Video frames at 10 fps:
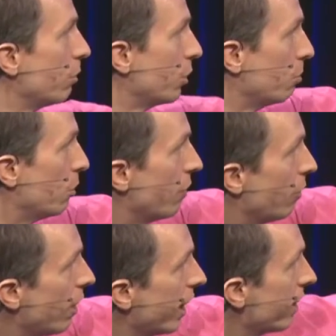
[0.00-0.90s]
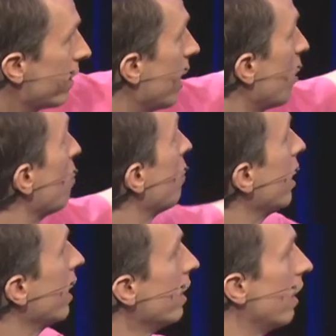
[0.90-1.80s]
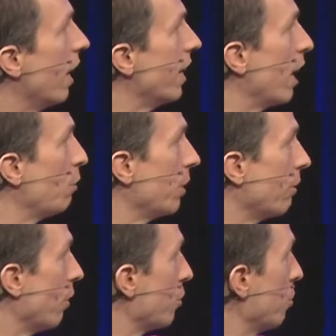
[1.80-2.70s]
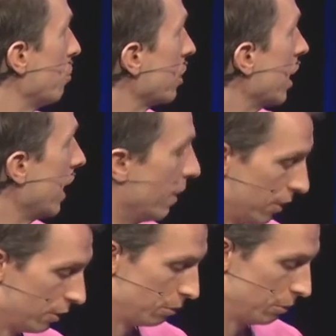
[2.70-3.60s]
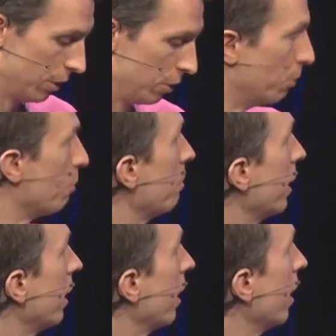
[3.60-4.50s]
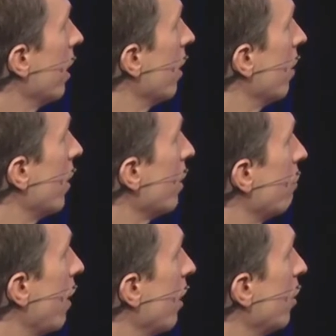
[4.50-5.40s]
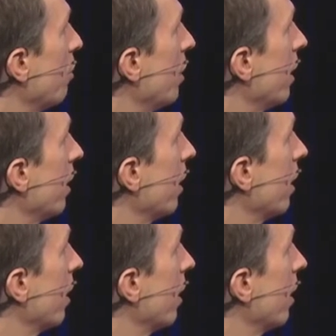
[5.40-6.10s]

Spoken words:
we're just moving the right-hand side over. And now we've got 2 sliders, which would be this value here